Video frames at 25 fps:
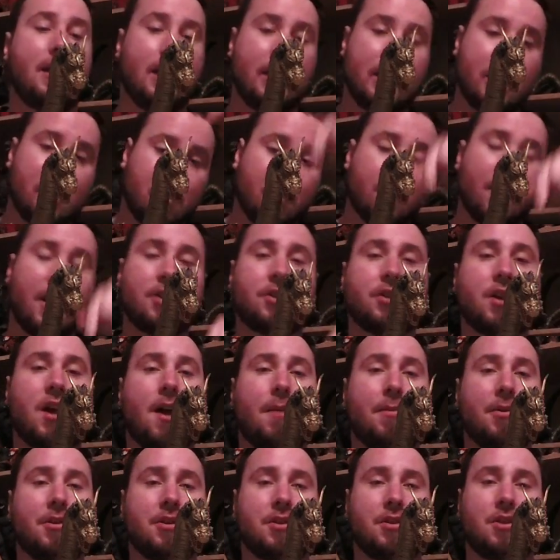He did a great
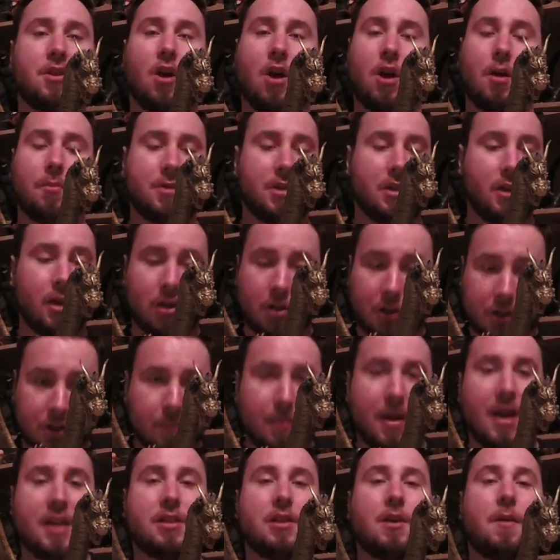job on the sculpt. It looks
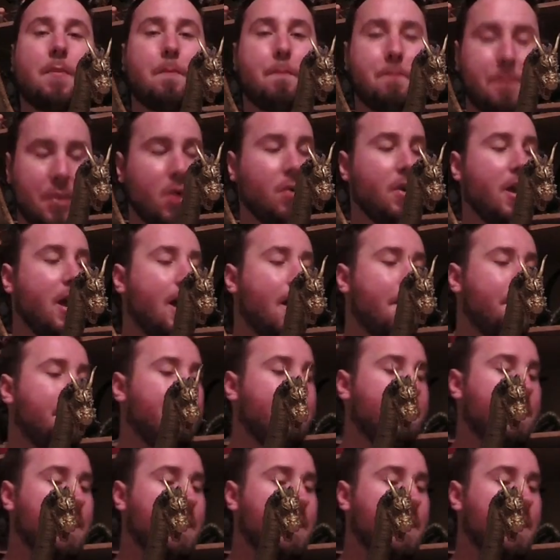amazing. Booyah!